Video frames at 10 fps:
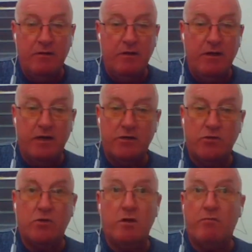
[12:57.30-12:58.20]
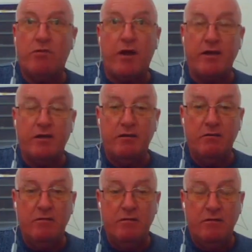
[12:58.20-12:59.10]
It's all going to break.
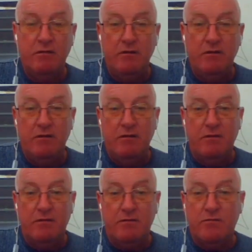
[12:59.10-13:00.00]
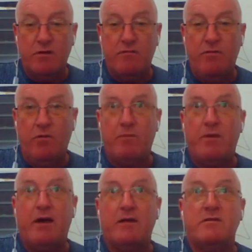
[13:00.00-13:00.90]
It's all going to fall
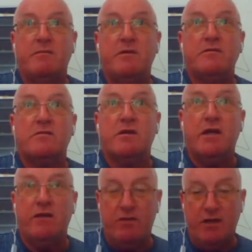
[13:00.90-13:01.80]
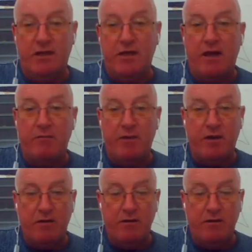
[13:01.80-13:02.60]
apart. Something's going to have to get done about it.